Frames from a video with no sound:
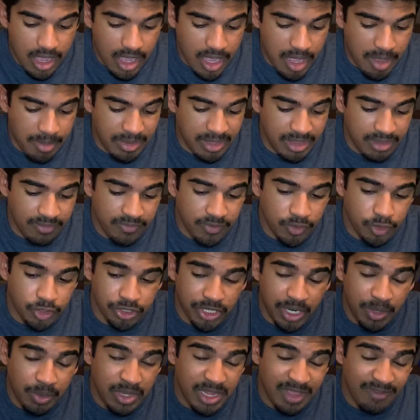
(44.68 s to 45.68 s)
In the future,
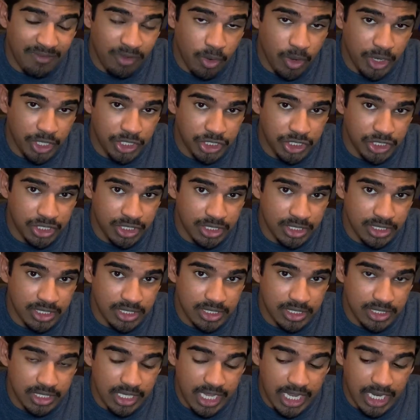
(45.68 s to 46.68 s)
I will have
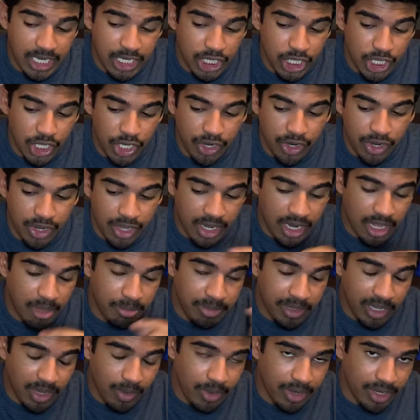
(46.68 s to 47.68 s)
questions in here and I'll
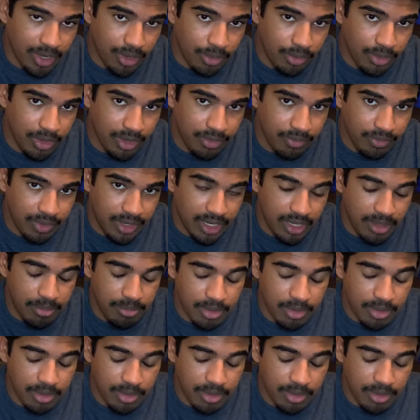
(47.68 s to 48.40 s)
pick one out and read it.